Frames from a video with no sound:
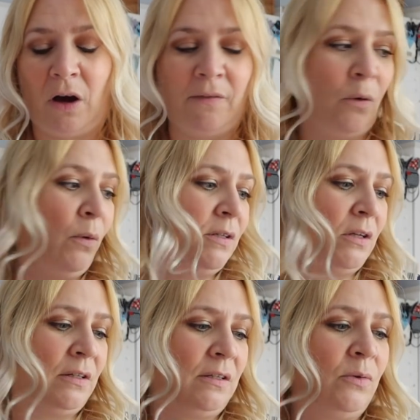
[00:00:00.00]
I've always
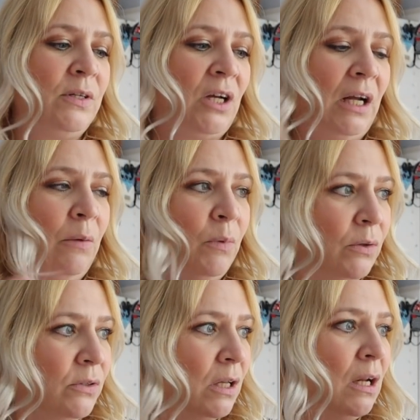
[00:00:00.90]
noticed, they're always Jacqueline
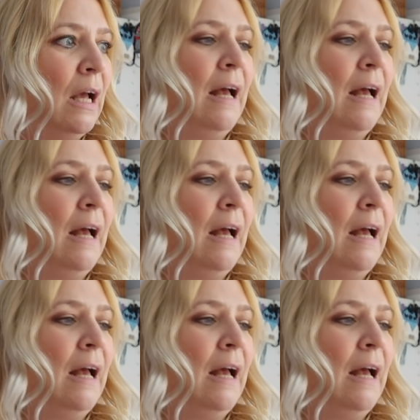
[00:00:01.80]
Wilson,